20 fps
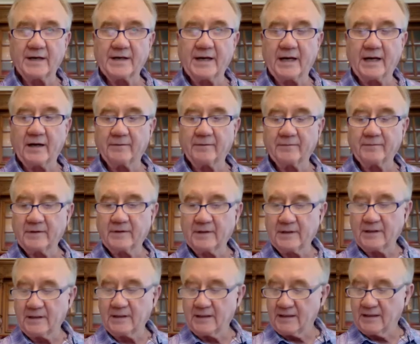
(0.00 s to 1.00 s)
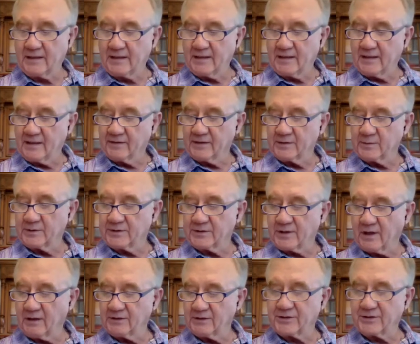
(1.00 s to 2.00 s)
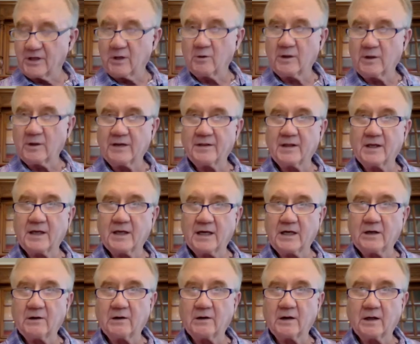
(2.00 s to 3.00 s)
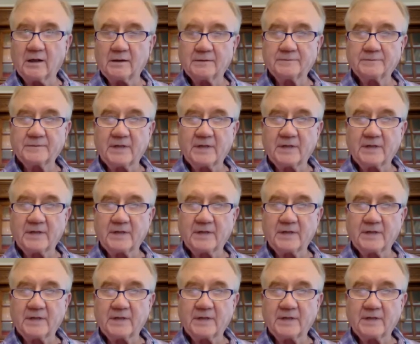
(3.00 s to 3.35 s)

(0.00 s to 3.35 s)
it down. This was also in the era,